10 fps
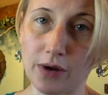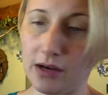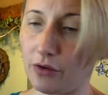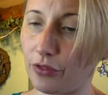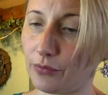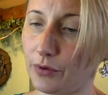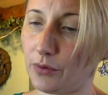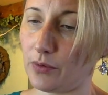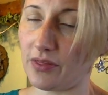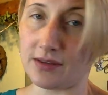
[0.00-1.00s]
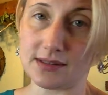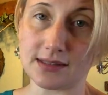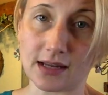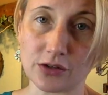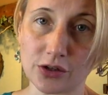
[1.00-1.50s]
right through the
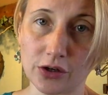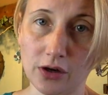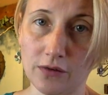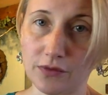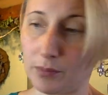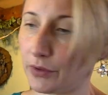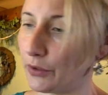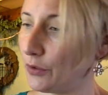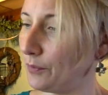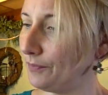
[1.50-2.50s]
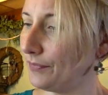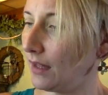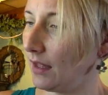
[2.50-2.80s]
center of the bloom,